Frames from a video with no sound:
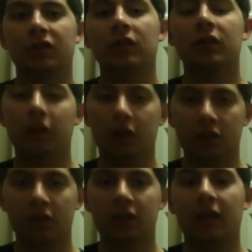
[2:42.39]

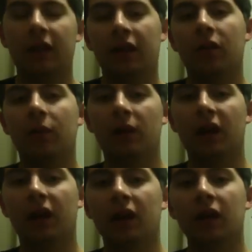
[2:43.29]
concussion, they can't come
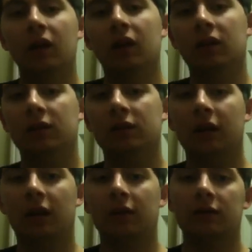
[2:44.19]
back unless they
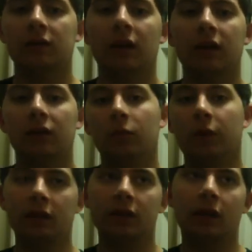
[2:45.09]
have a signed note
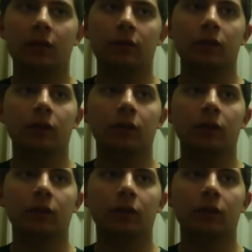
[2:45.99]
by a doctor.